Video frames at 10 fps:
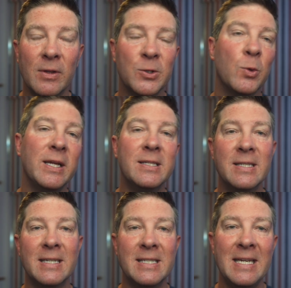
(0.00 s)
the
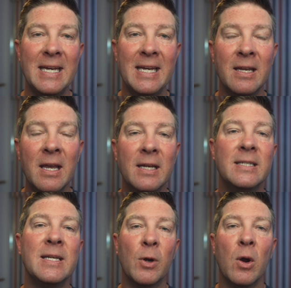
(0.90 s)
2016
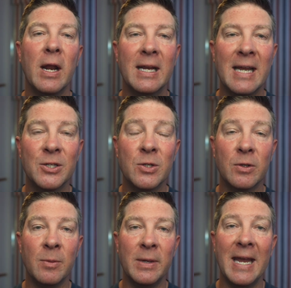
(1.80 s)
Democratic National
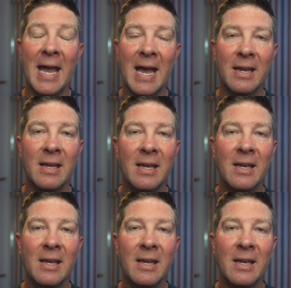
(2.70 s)
Committee hack,